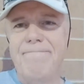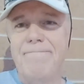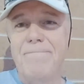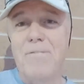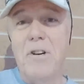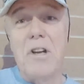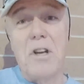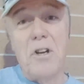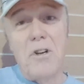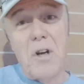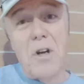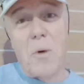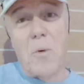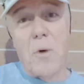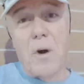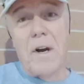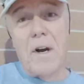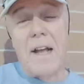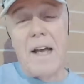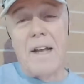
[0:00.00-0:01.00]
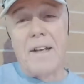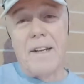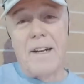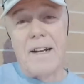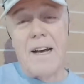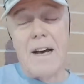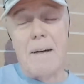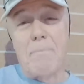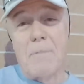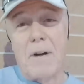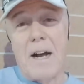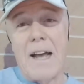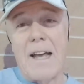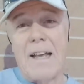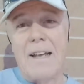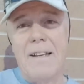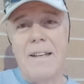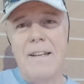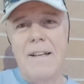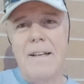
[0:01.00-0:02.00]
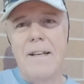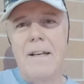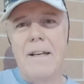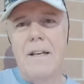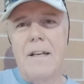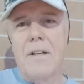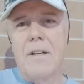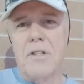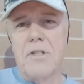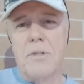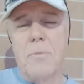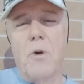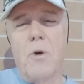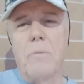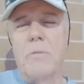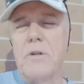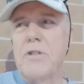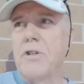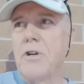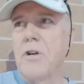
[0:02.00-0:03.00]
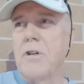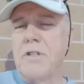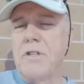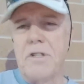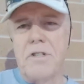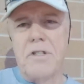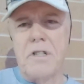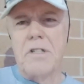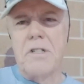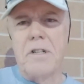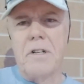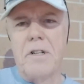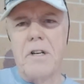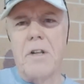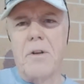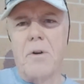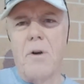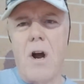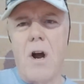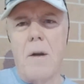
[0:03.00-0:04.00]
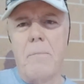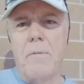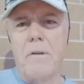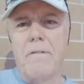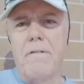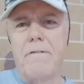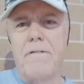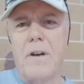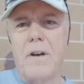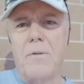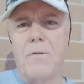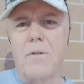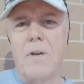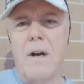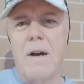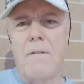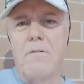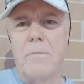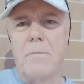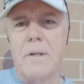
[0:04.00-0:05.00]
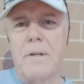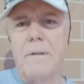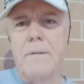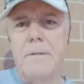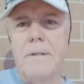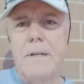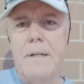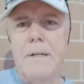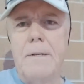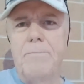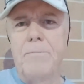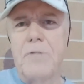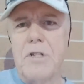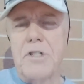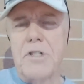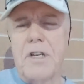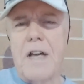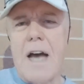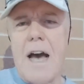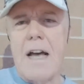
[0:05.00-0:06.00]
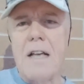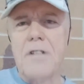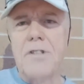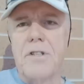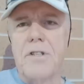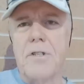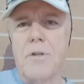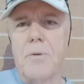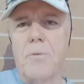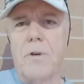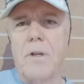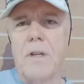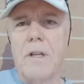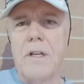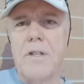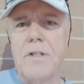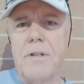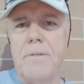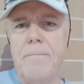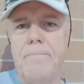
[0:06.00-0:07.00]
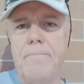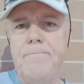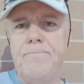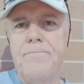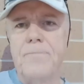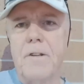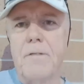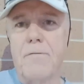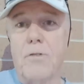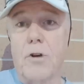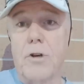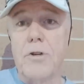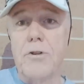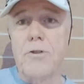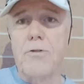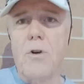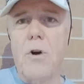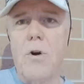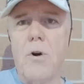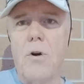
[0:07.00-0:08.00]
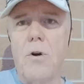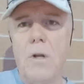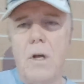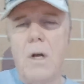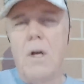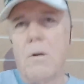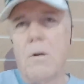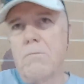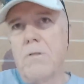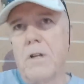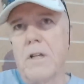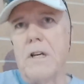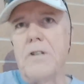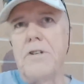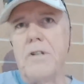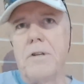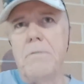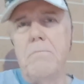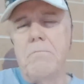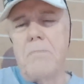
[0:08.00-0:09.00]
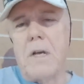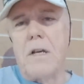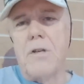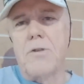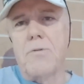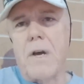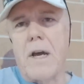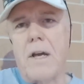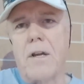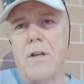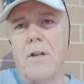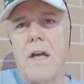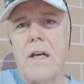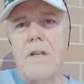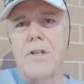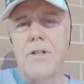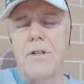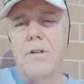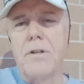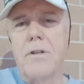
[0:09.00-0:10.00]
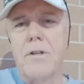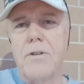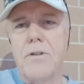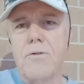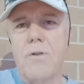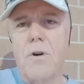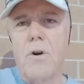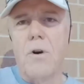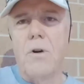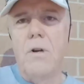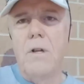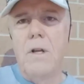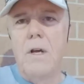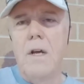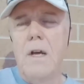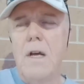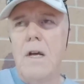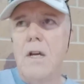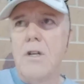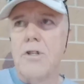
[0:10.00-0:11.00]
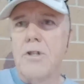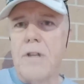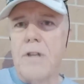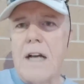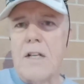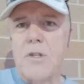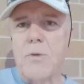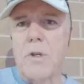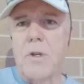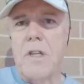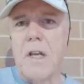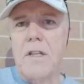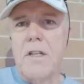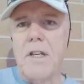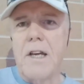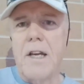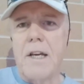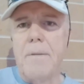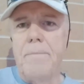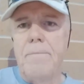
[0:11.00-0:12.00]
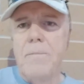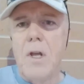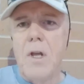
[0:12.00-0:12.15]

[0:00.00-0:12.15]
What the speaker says: Well, you know where it ended up, right? Because the Mormon Church is just another arm of the federal government, disguised as a religion. For control. Religion means regulation, control. So that's what they did.